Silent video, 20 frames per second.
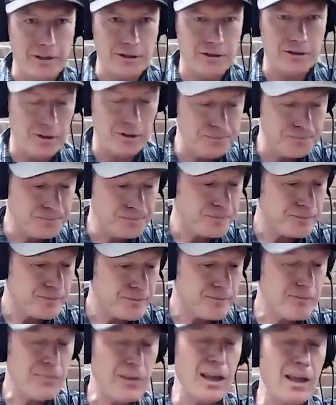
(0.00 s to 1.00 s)
So
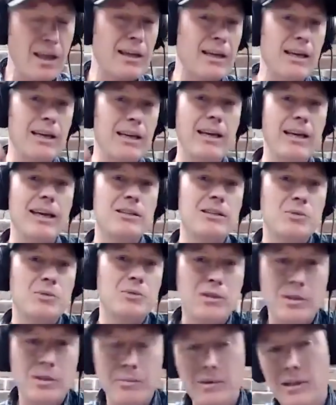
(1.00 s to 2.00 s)
I think engaging
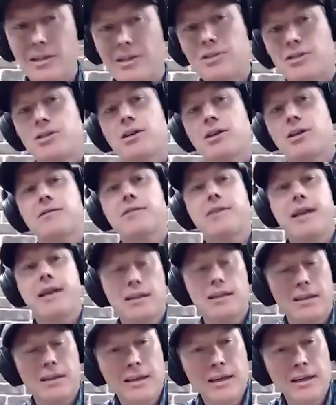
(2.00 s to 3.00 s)
with somebody like yourself,
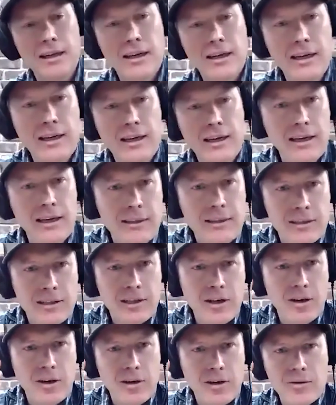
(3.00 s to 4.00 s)
Kayla, to
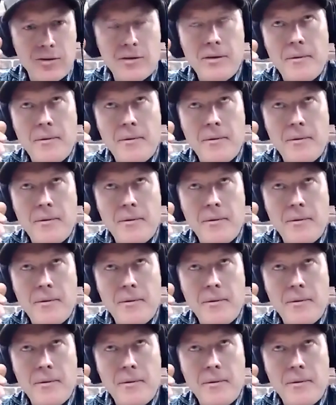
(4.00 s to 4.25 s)
go,